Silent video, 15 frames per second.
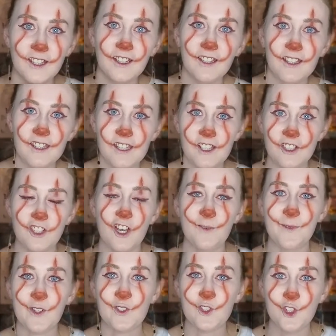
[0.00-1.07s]
is
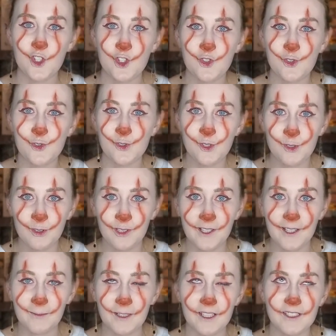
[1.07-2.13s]
almost
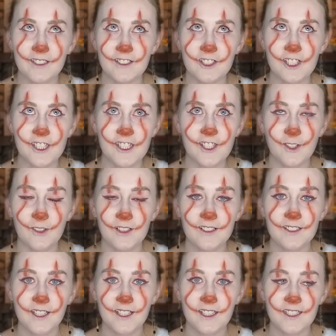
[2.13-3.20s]
drooling because he's just so
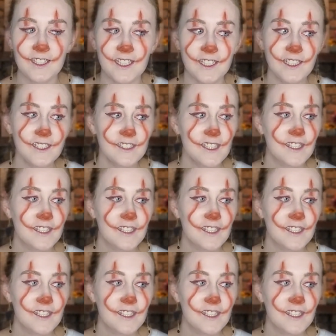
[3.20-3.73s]
excited to eat.